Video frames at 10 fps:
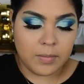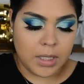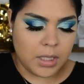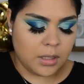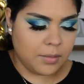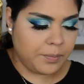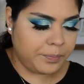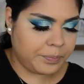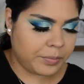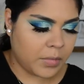medium,
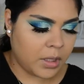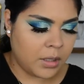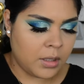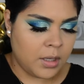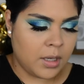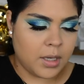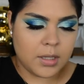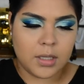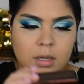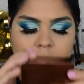and
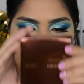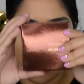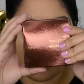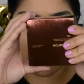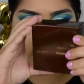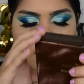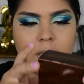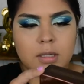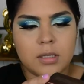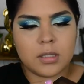then if you haven't
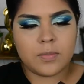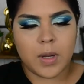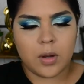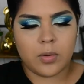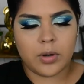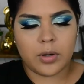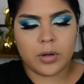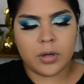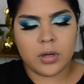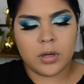seen this powder,
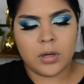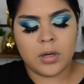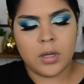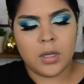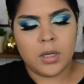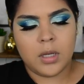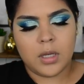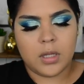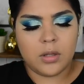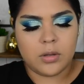
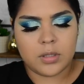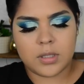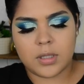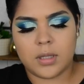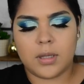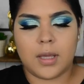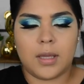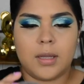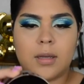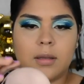it looks like
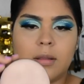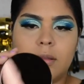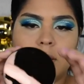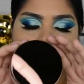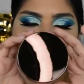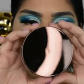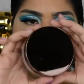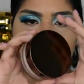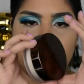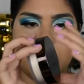this pretty
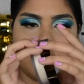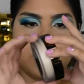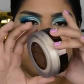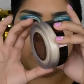much.